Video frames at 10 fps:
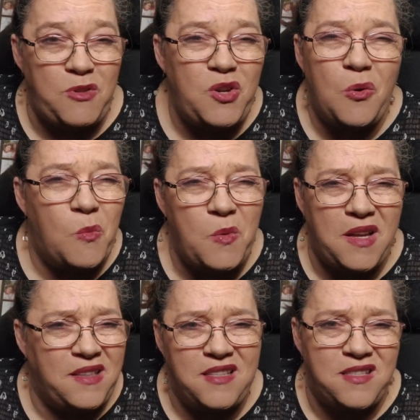You don't
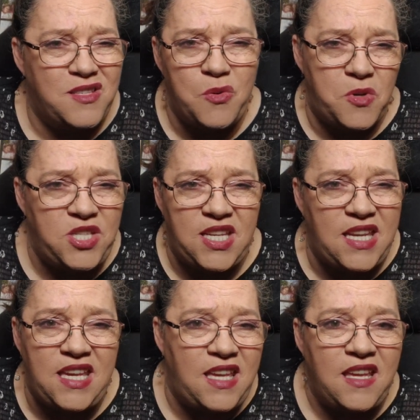want a
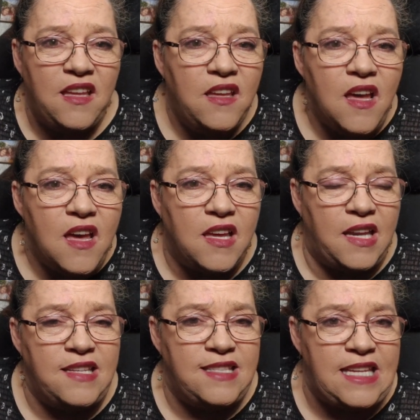squishy
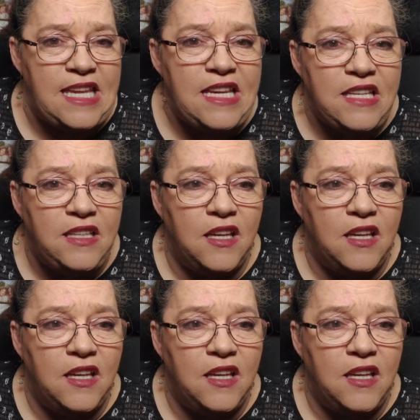kind of seat,